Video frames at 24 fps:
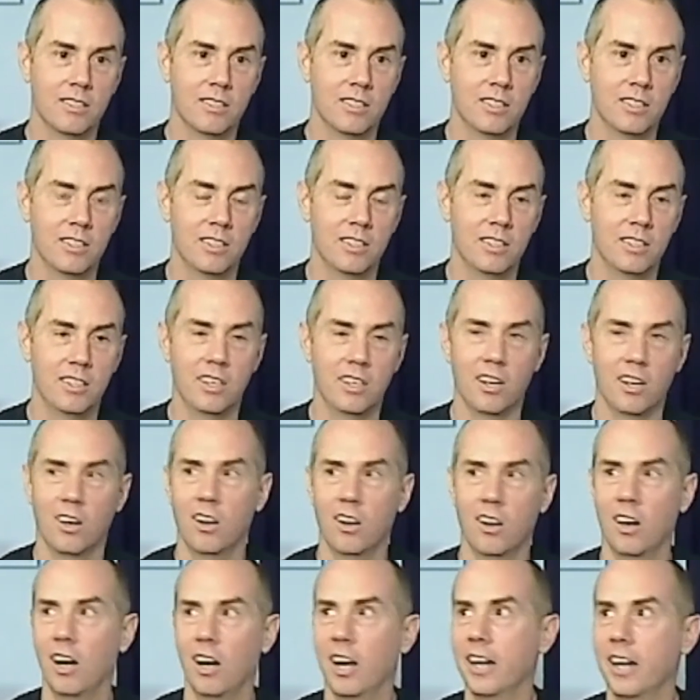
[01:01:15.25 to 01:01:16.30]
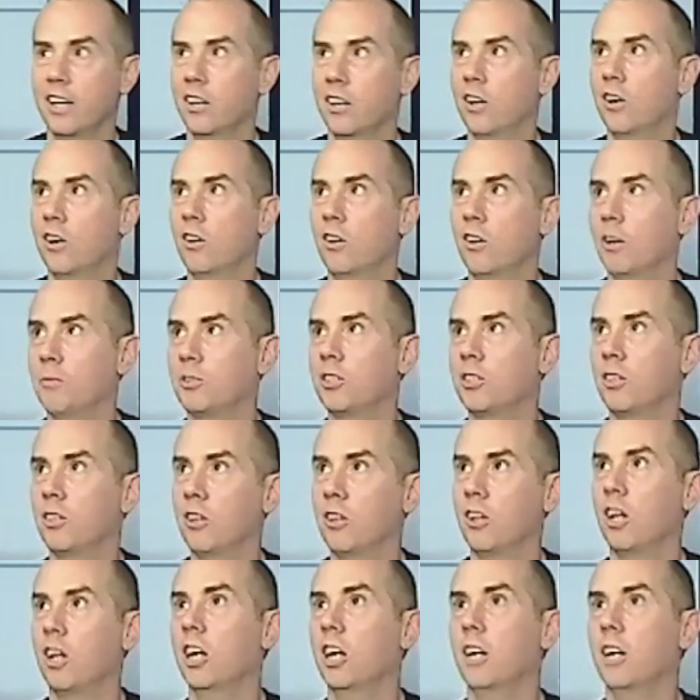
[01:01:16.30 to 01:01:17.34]
I know I'm still
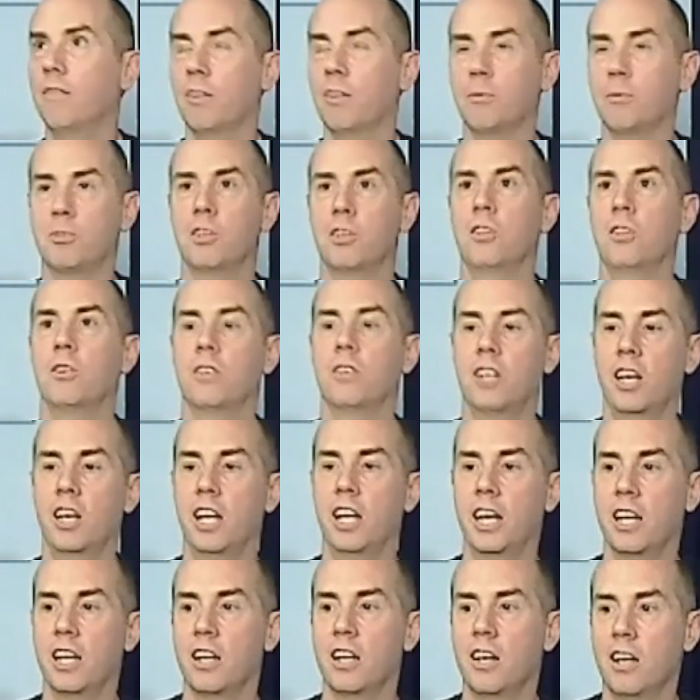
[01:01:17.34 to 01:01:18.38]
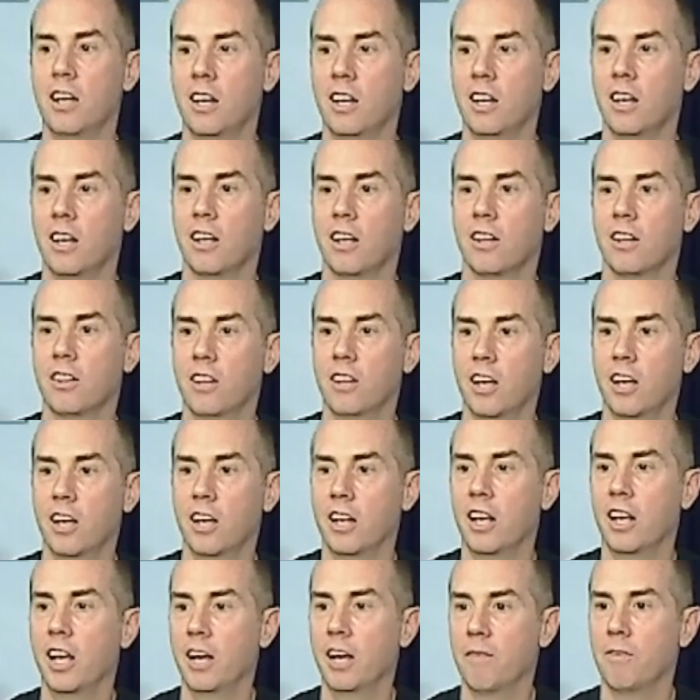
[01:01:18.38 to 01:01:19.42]
loved. I'm still okay. That
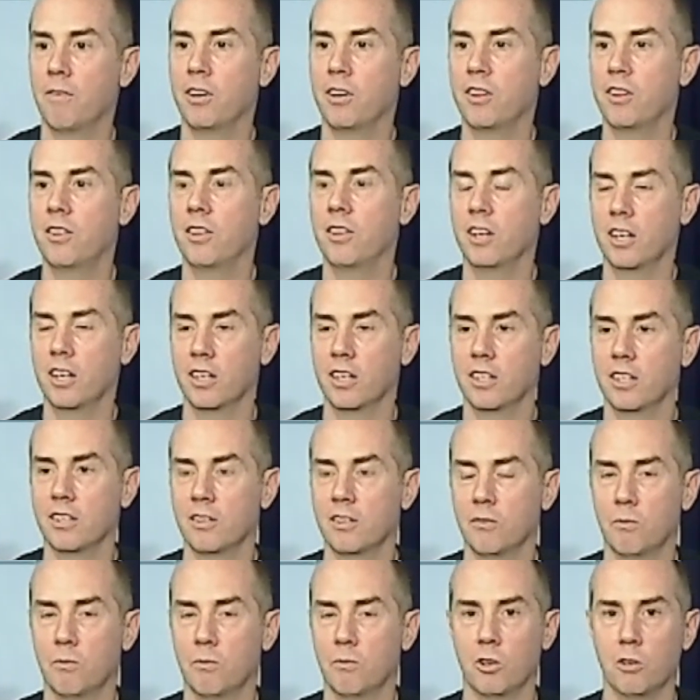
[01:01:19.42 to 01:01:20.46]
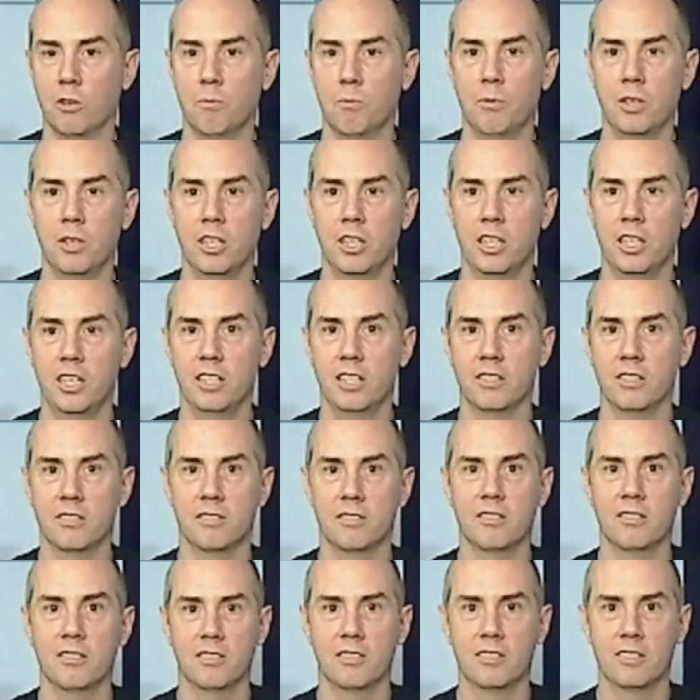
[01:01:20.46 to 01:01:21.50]
everything will be,
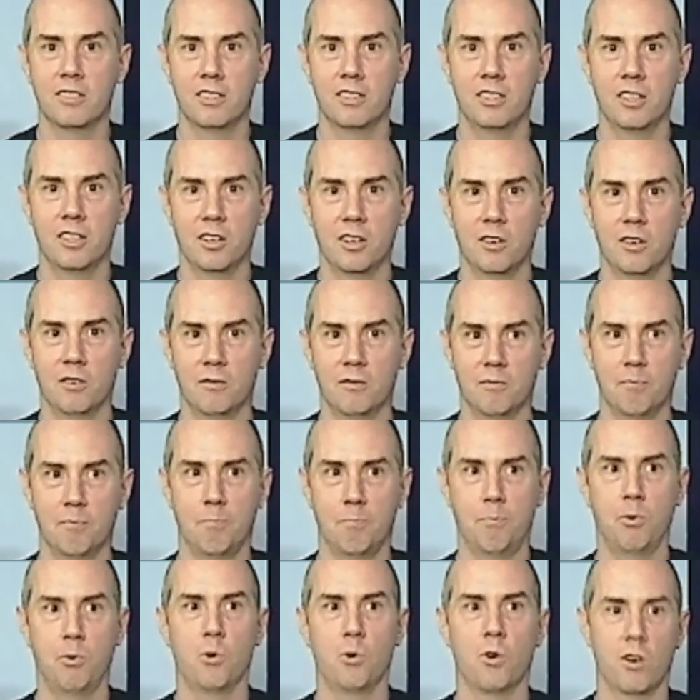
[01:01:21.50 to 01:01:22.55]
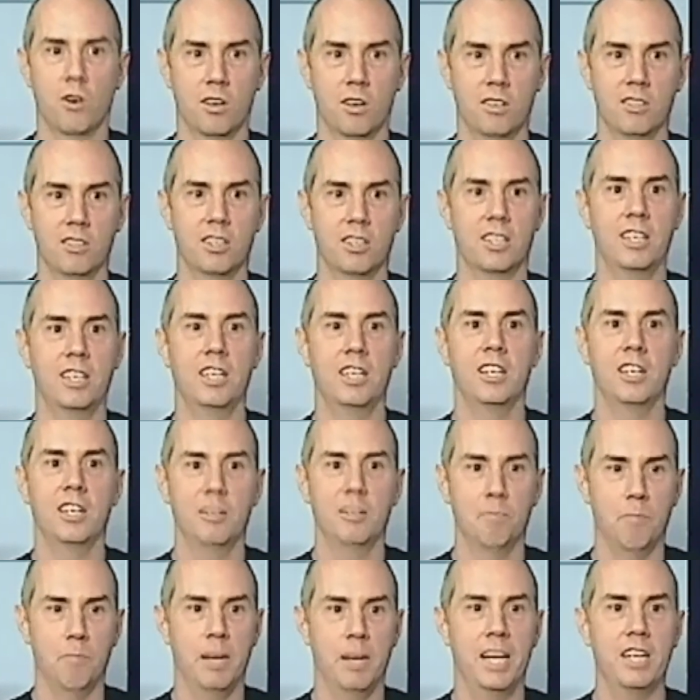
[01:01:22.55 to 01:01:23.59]
born again,
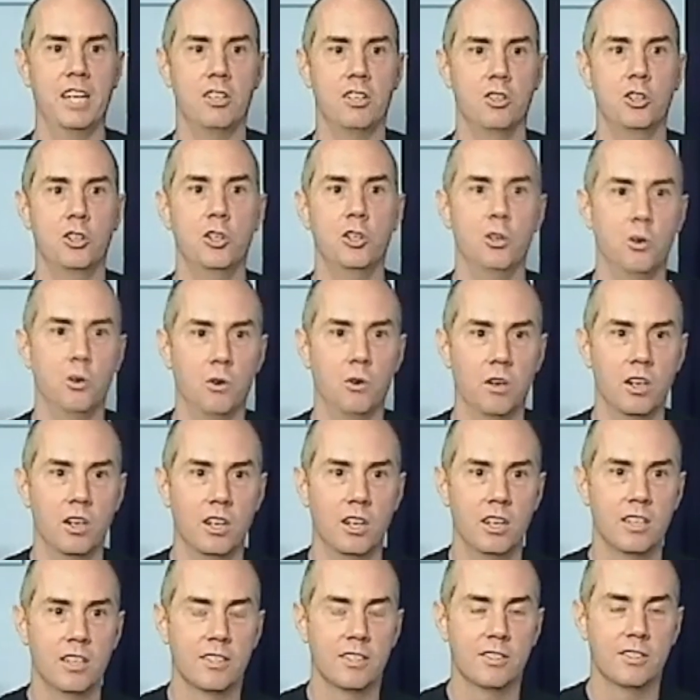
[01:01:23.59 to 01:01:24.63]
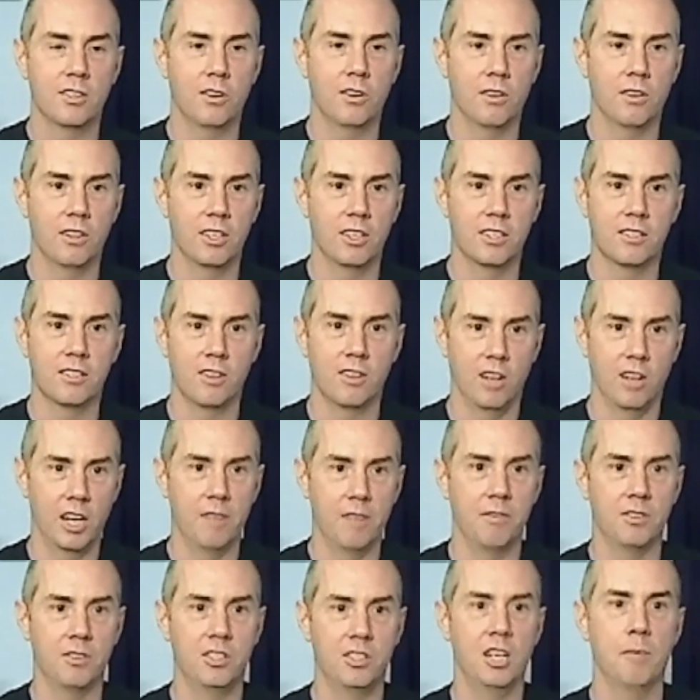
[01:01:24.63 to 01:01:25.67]
made new. So this life is
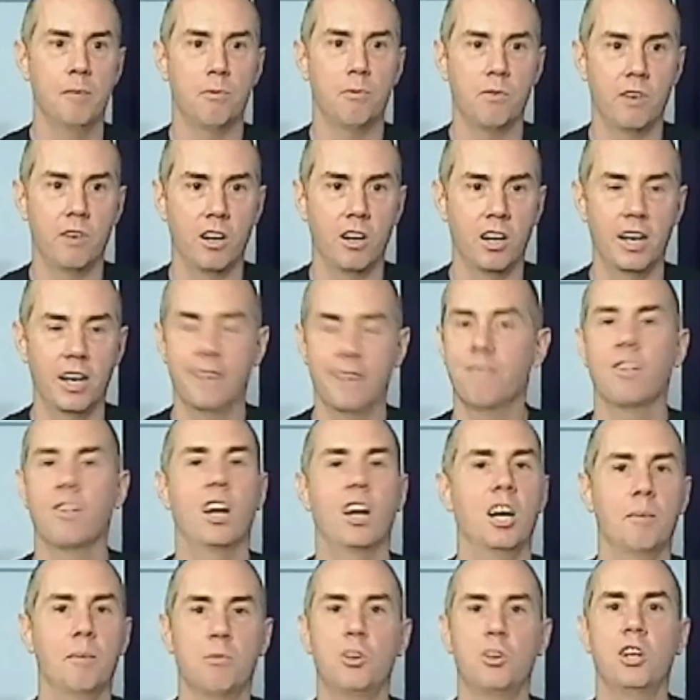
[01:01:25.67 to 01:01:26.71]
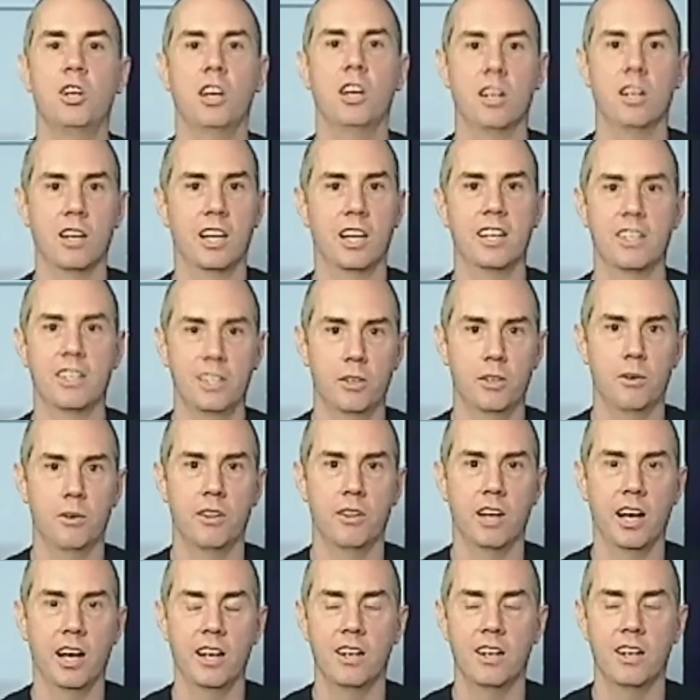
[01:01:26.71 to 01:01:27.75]
temporary. I'm good. I can deal with
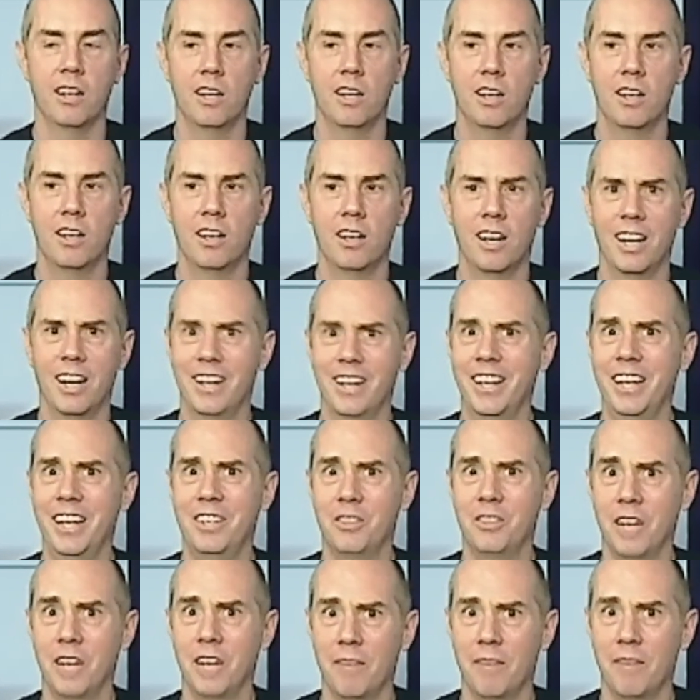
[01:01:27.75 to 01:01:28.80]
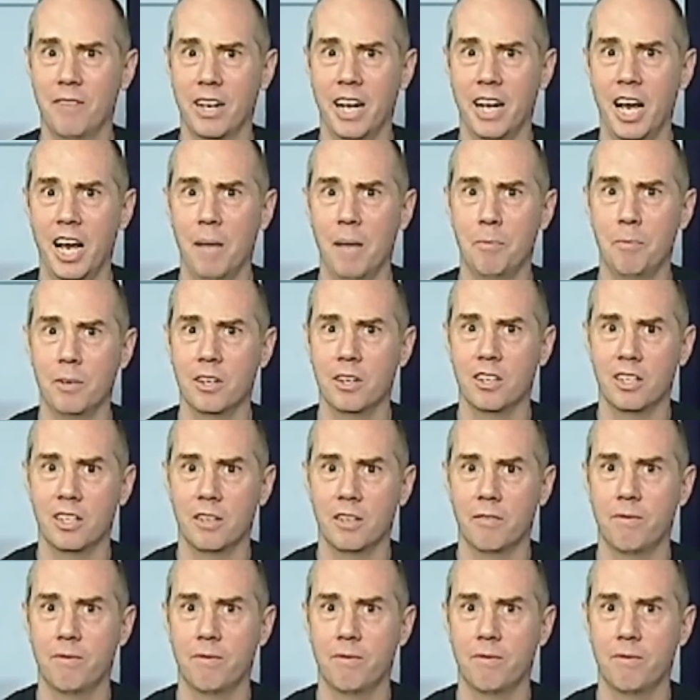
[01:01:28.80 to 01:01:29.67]
that. I'd hate to have that happen if,